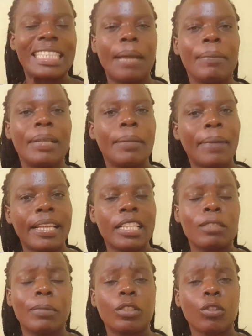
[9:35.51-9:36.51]
Timely
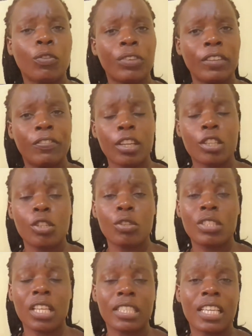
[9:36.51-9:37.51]
management of
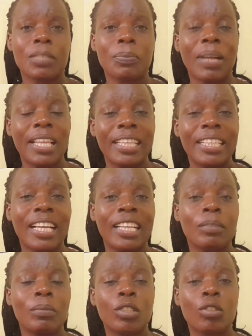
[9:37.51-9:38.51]
infections such as malaria
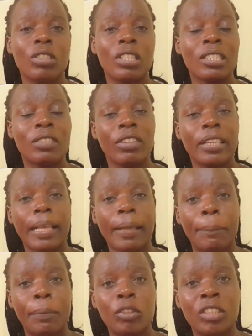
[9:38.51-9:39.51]
and measles is very
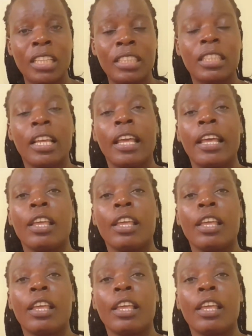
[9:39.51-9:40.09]
important.